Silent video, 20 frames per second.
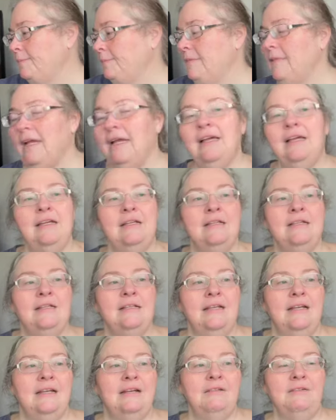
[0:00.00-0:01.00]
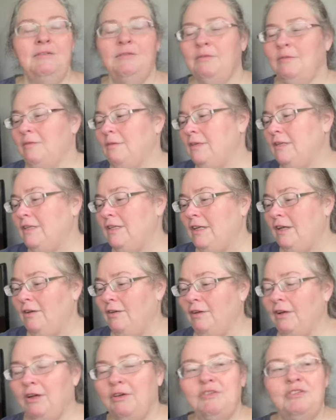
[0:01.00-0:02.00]
And we shall
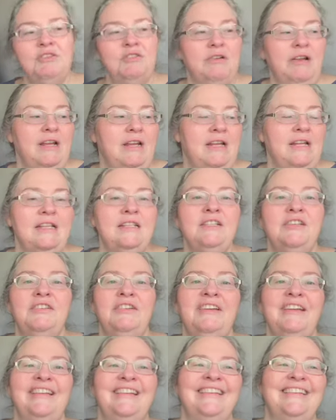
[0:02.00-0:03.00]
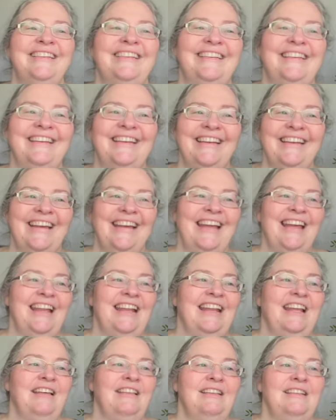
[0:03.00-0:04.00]
go straight into it.
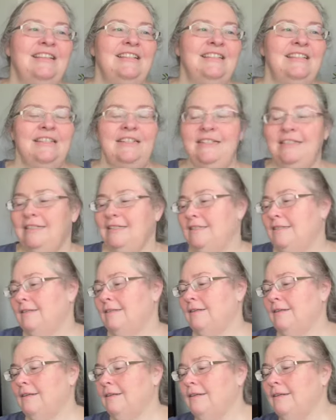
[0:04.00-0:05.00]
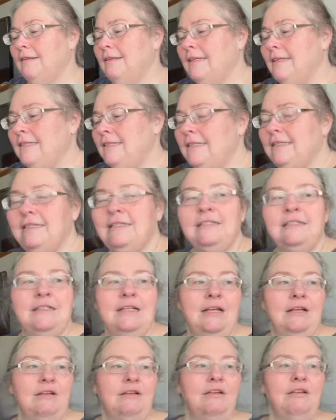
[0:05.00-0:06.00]
Now this is
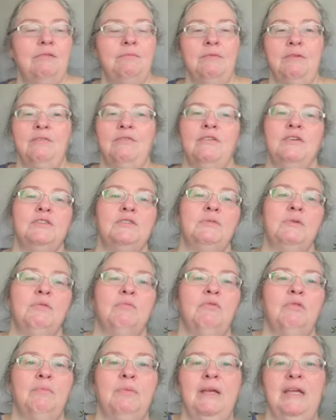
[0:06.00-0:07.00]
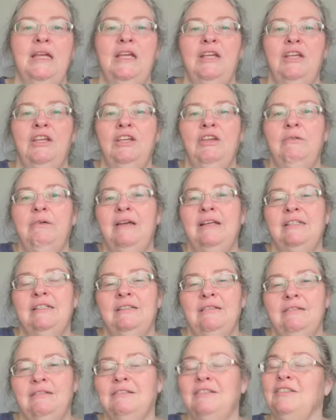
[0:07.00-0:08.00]
the first one will be
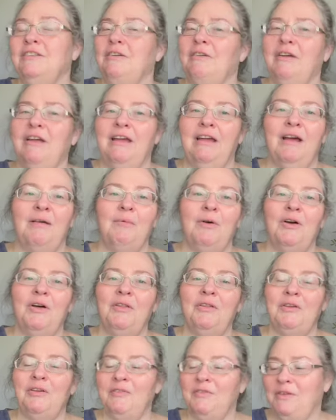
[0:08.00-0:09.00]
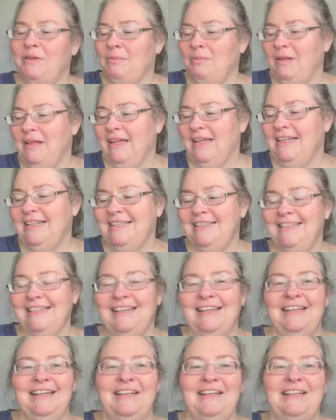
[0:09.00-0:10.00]
QS. Sorry, I'm all over the place
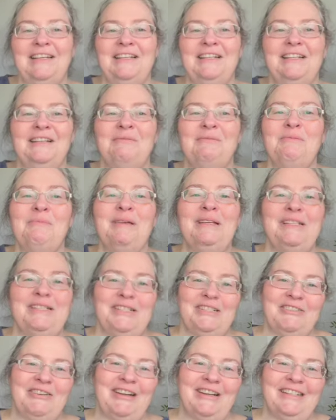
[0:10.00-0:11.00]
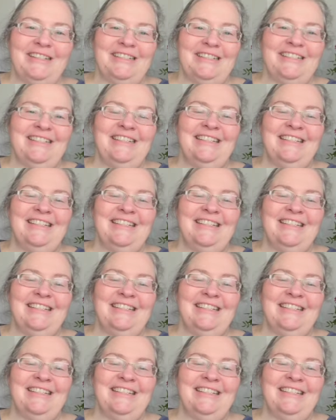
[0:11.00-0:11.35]
and I'm a bit distracted.